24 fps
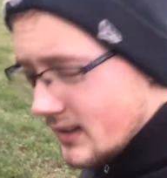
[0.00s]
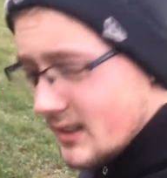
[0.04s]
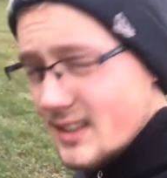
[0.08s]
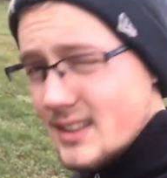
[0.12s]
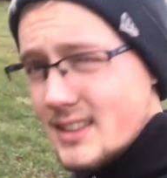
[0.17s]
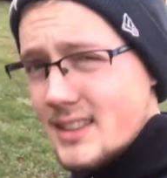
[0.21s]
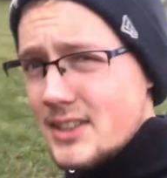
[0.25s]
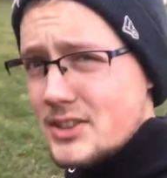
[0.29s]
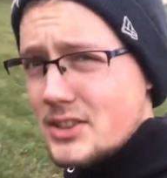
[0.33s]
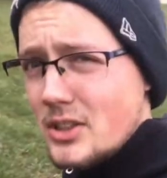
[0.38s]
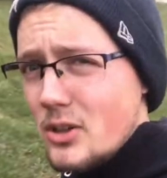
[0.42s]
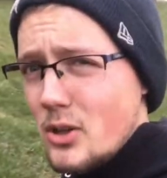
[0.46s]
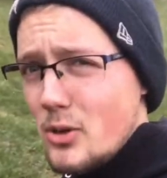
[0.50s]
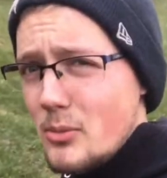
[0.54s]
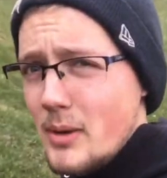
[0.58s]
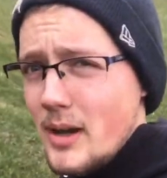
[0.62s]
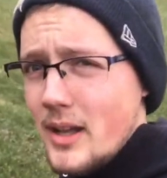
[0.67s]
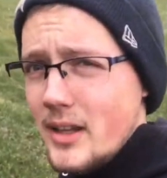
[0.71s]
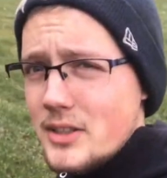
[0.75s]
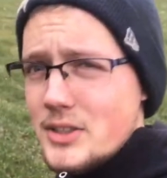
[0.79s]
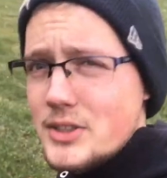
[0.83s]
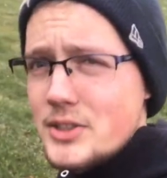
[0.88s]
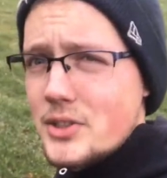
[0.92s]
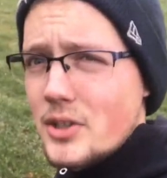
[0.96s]
it's such a low
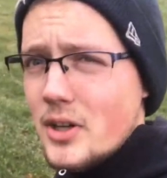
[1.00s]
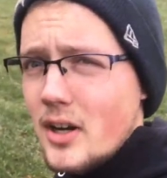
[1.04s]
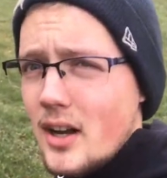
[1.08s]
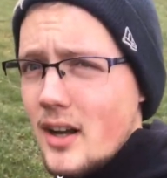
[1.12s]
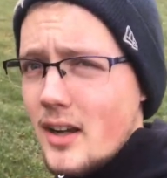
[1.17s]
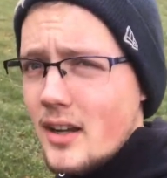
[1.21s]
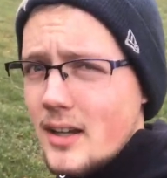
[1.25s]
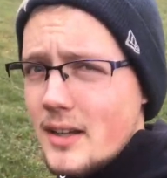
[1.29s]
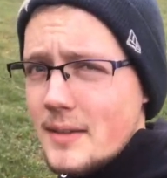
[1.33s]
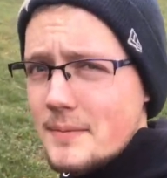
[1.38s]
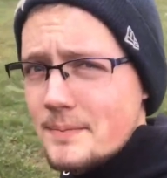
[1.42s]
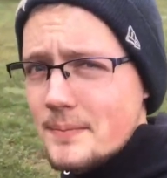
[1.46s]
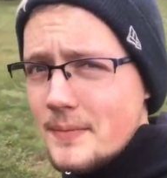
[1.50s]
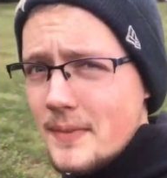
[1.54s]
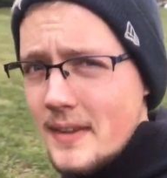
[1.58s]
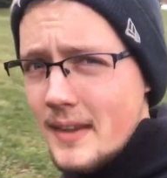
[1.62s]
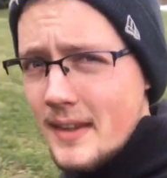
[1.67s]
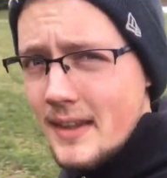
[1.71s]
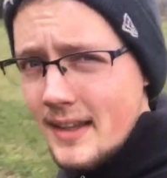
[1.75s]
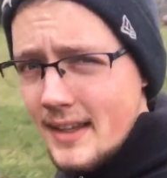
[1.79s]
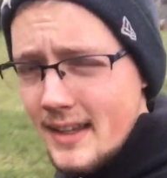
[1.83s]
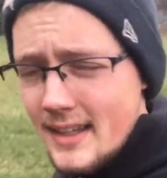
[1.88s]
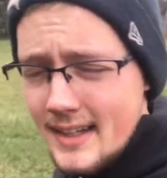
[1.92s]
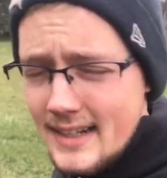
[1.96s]
mileage truck.
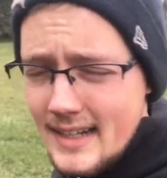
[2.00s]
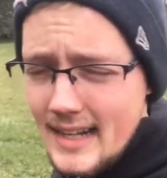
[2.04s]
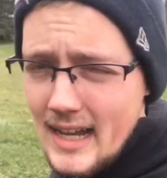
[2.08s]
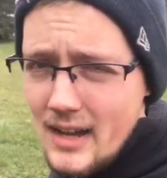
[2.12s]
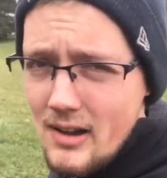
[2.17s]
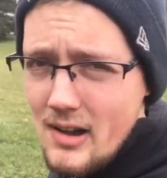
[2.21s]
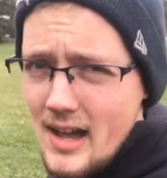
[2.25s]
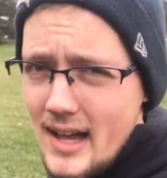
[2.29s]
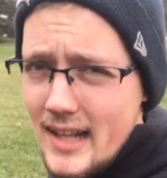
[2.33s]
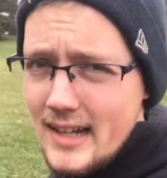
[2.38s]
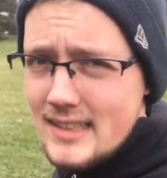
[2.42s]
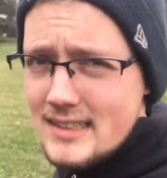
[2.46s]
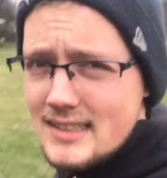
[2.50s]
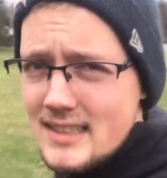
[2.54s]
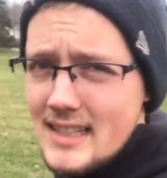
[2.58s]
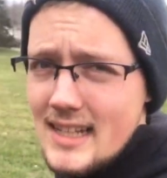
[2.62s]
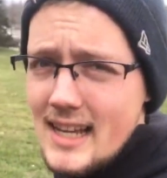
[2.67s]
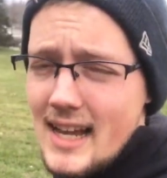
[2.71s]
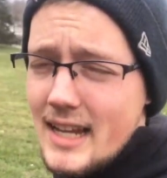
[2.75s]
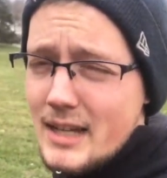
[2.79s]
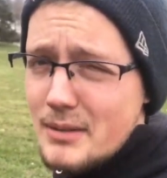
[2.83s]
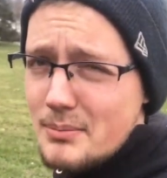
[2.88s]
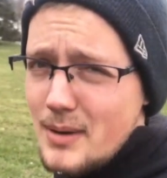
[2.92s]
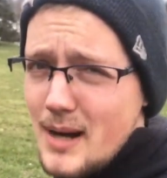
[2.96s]
Now honestly,
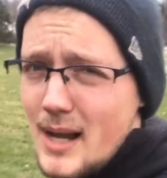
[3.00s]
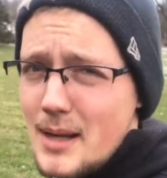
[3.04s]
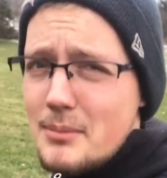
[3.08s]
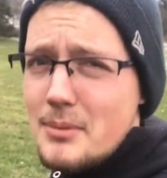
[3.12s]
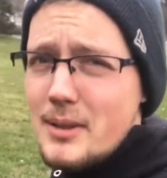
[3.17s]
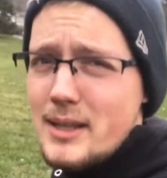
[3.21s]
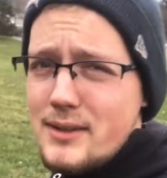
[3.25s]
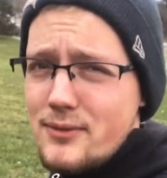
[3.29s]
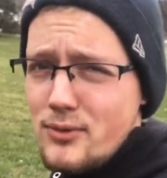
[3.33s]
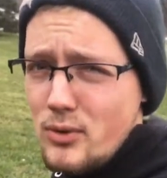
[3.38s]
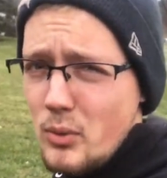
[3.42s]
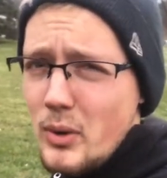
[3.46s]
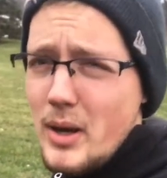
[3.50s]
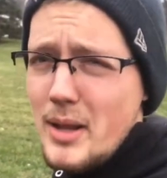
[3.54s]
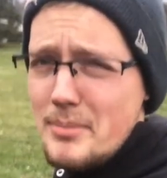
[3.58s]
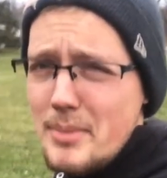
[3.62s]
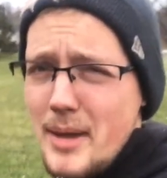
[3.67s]
I could probably, for what I